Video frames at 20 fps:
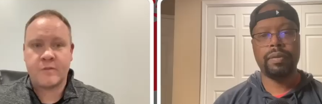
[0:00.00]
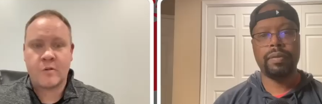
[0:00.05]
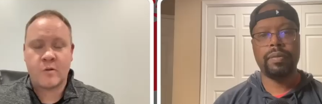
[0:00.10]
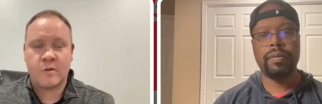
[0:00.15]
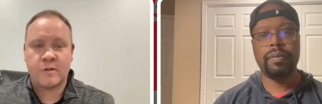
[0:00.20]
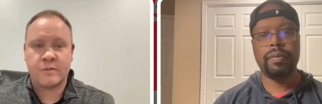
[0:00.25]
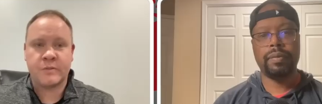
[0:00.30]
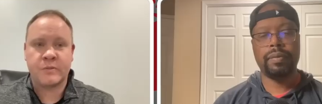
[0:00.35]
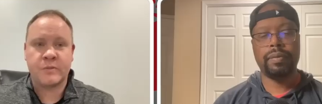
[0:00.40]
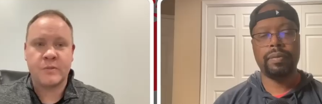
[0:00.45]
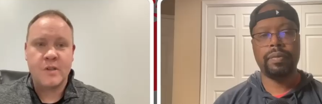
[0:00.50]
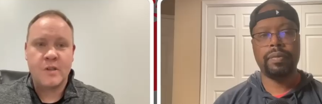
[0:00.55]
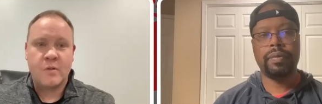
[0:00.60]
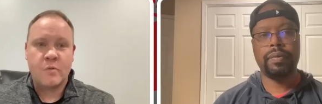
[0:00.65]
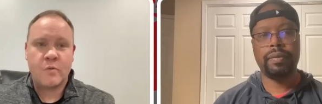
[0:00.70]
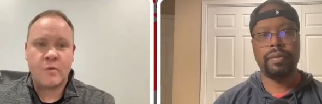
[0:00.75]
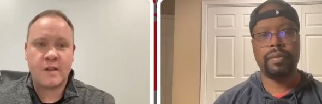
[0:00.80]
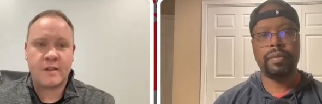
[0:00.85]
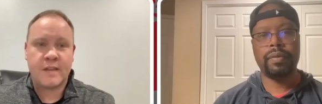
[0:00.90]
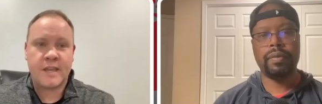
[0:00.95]
Speaker 1: course
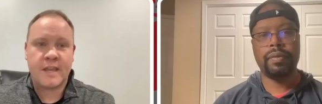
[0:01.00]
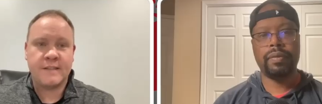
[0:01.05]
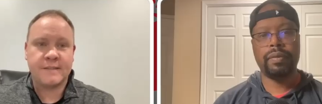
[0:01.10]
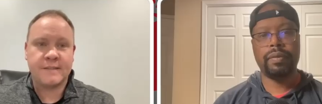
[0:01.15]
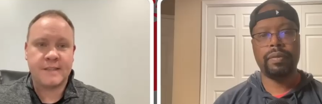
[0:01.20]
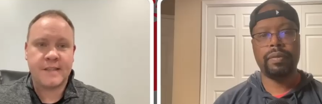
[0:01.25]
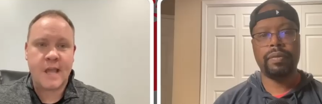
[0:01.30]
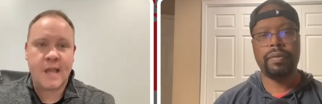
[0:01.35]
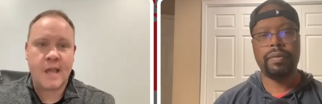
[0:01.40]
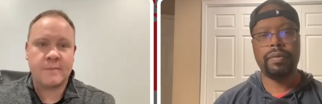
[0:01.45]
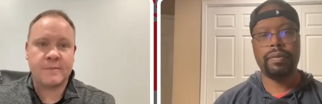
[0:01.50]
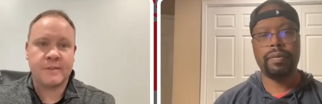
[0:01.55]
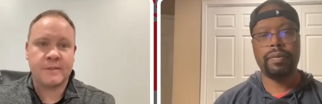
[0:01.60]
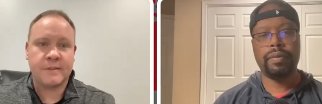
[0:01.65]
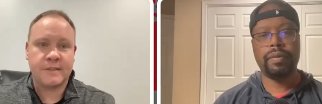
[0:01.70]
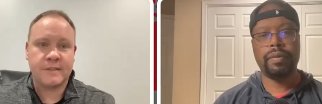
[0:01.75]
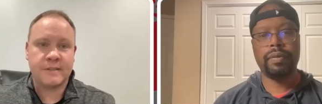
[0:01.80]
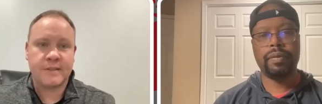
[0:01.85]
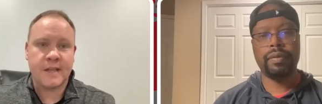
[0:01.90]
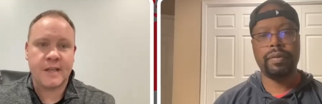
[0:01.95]
what Casey
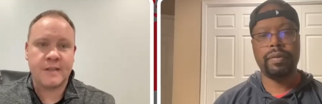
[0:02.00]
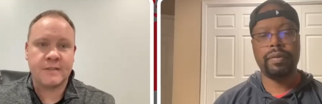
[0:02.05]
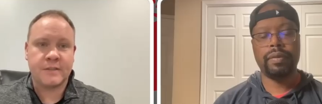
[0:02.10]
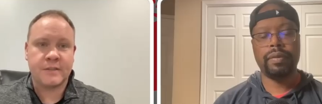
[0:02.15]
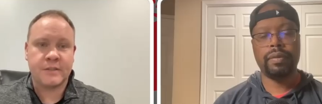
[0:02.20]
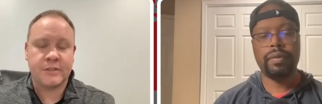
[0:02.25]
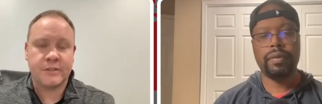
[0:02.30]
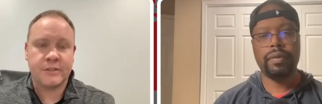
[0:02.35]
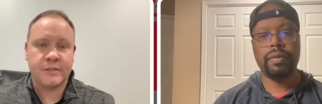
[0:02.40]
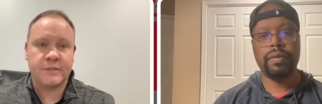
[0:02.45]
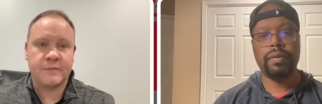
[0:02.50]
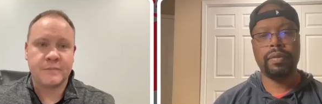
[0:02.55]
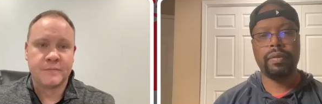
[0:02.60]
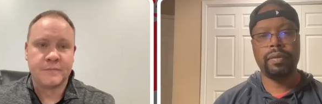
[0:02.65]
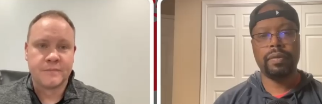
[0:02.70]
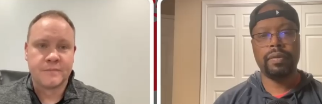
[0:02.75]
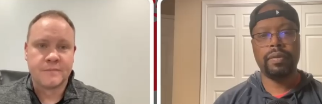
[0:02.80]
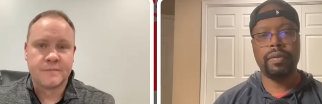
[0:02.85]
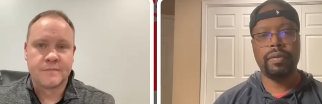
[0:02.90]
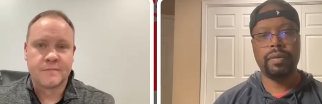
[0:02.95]
Thompson decides to do.
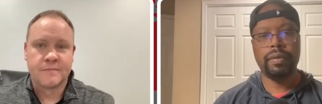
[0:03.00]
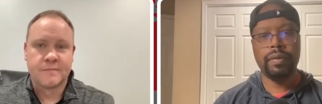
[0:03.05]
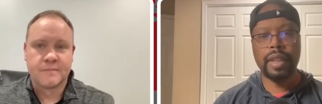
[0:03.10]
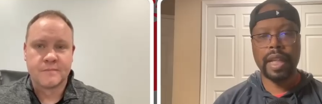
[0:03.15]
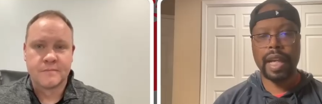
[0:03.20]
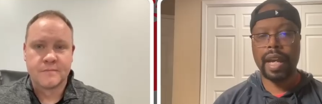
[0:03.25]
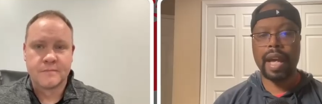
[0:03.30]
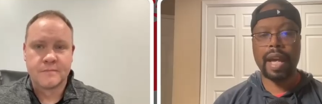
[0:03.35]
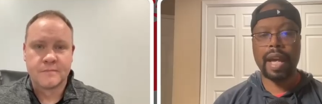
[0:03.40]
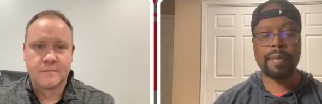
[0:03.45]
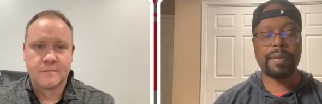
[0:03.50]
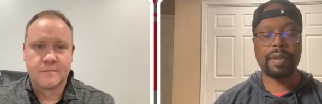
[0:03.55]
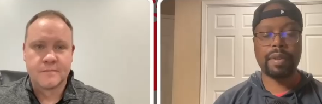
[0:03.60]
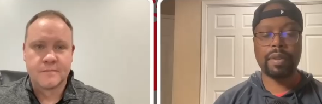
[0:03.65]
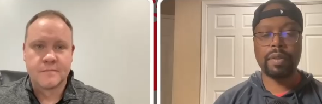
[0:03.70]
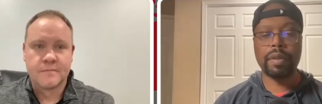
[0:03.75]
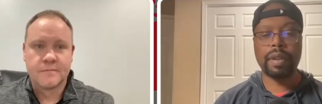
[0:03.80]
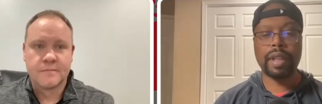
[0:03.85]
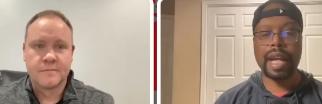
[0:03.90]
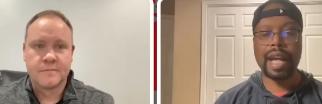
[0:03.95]
Speaker 2: Yeah,
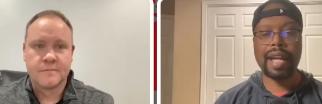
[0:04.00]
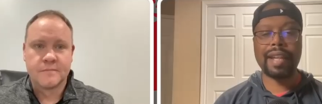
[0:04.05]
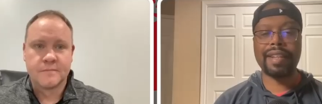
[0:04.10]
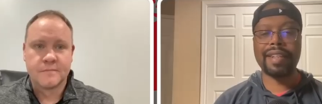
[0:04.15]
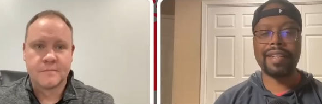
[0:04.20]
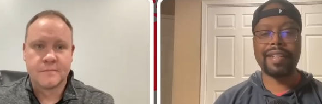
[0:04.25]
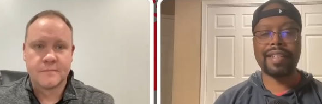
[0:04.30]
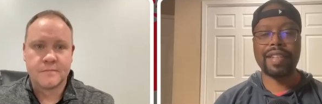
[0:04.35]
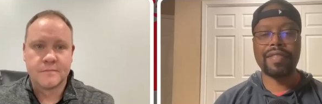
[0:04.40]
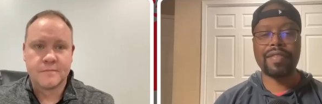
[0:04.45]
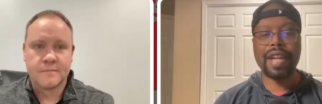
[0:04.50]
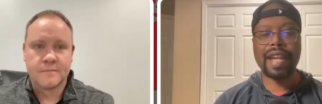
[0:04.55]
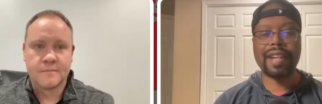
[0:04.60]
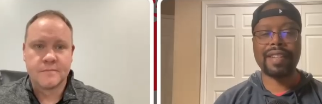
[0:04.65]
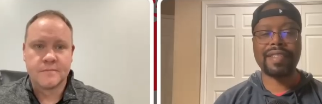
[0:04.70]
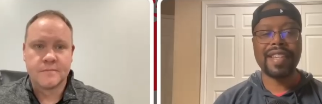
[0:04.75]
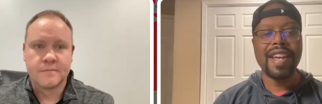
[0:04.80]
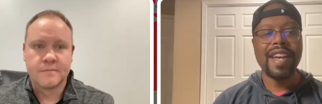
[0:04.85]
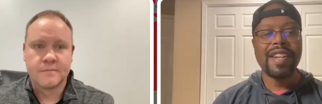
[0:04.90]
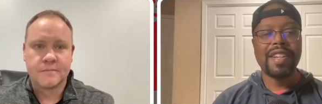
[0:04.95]
absolutely. I think that that
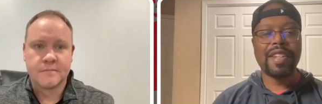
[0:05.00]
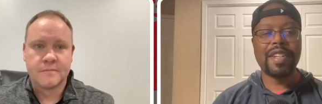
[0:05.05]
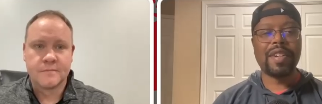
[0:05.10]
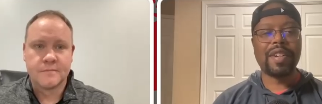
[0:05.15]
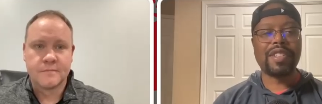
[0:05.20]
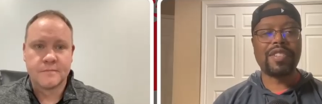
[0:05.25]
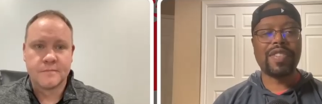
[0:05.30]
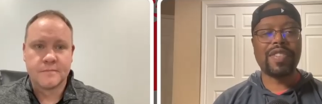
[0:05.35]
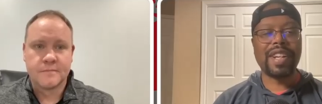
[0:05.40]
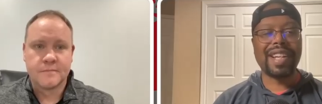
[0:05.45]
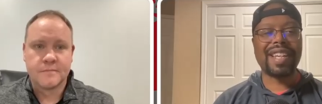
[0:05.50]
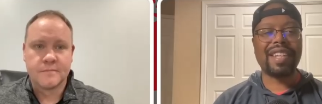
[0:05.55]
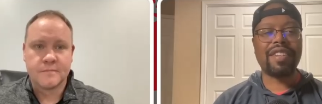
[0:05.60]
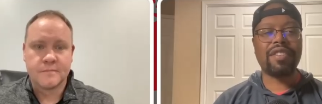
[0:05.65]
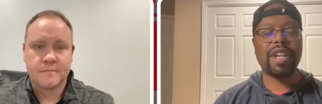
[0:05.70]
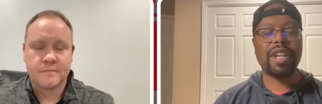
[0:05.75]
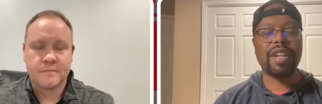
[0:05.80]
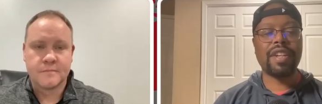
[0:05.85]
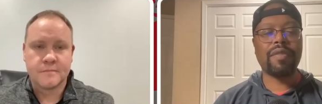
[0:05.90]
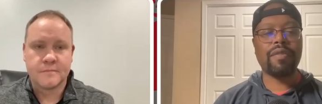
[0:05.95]
is, you know, it's funny. It
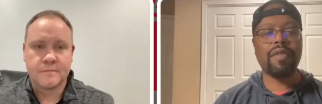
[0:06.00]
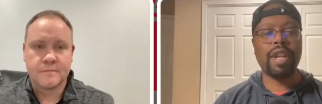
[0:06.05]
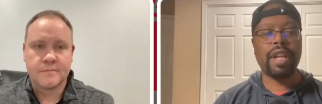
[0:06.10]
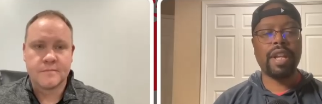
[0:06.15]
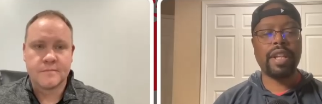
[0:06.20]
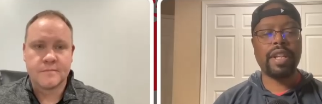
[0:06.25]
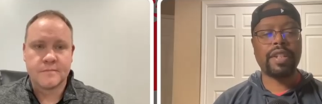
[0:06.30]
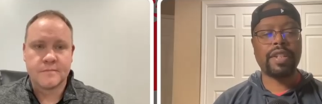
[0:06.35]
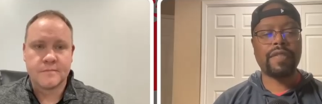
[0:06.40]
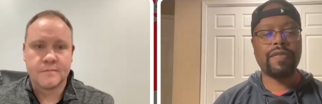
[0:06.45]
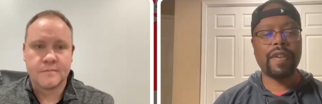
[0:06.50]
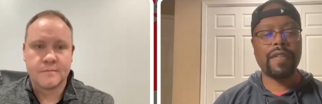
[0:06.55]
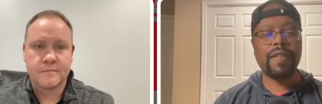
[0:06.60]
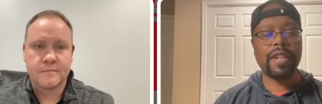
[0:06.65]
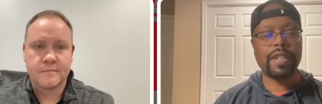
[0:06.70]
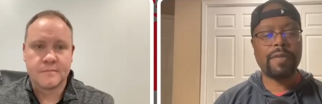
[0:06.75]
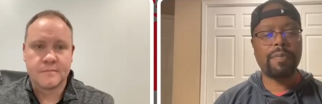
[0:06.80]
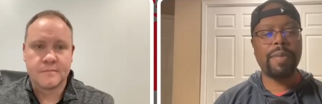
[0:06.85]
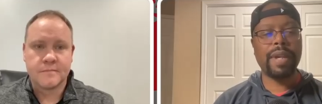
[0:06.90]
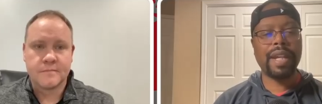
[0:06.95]
it, it,
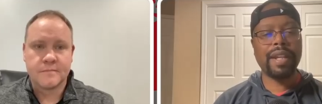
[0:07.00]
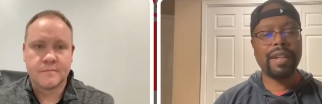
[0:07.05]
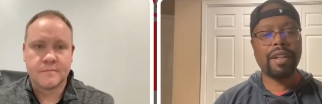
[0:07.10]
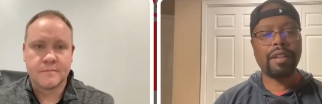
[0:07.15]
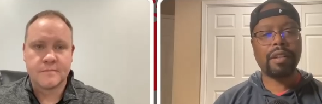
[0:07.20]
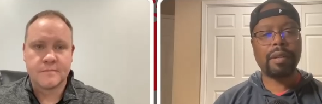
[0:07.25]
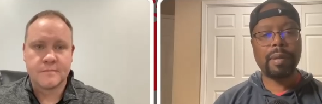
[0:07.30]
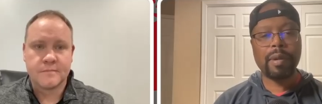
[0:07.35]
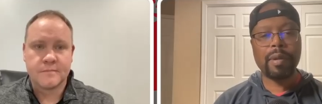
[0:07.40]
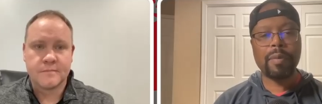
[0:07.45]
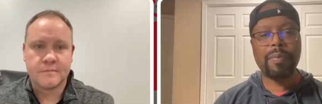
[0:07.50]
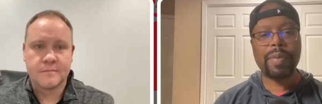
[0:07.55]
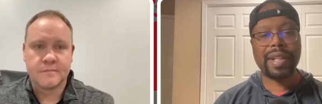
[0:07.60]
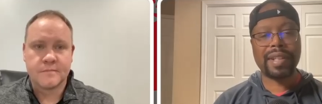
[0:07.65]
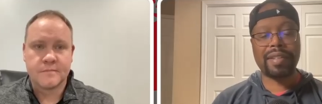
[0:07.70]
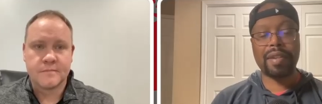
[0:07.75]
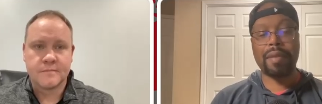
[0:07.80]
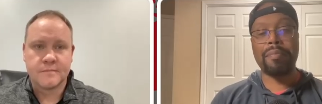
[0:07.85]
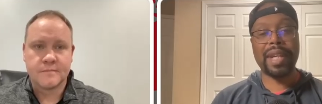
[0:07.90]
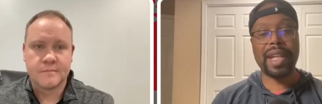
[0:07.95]
has been a little bit
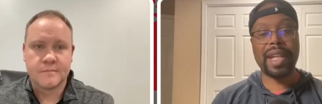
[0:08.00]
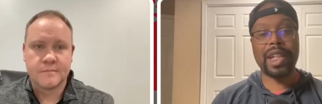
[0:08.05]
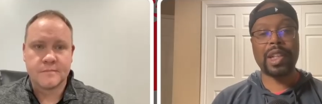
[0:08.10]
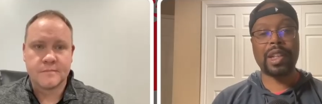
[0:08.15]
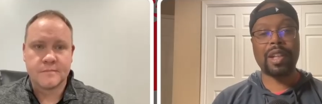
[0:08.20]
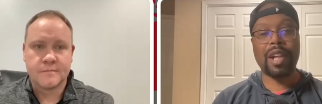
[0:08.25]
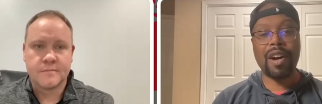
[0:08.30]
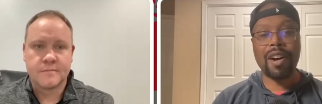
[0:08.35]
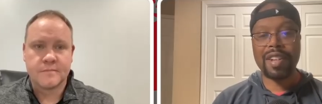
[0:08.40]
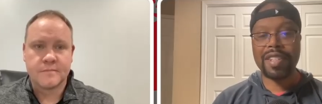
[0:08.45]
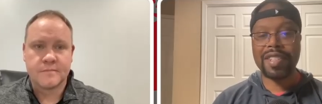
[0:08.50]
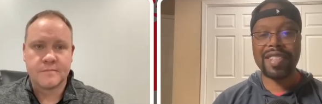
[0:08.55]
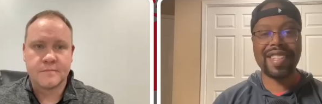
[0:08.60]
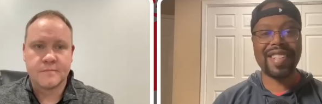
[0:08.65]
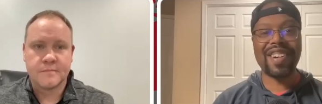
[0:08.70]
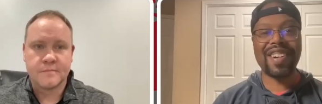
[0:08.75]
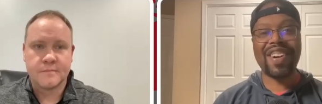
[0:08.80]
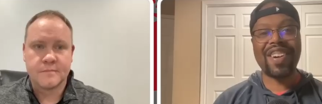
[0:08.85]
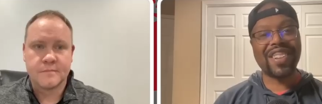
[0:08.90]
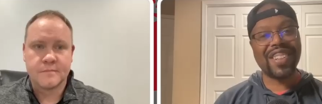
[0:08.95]
to me lost in all